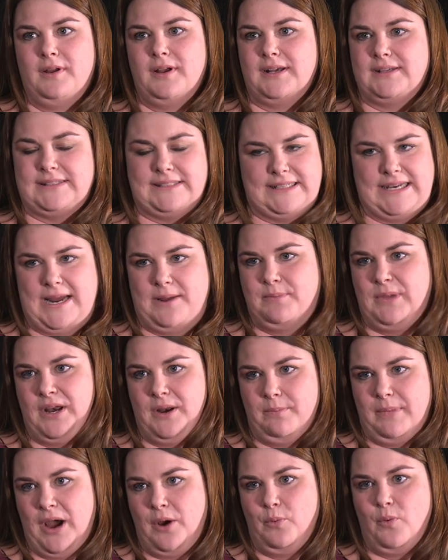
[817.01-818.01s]
a statement
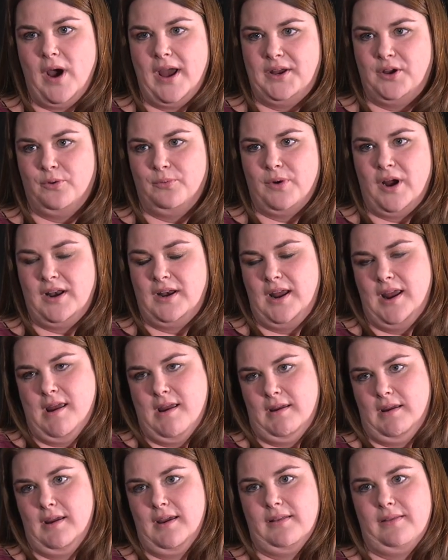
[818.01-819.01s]
about why you're
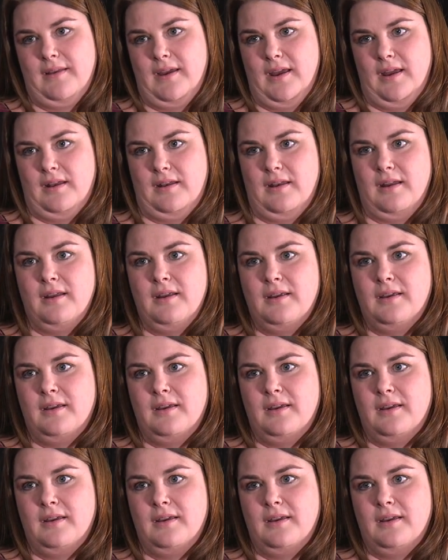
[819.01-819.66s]
running, and then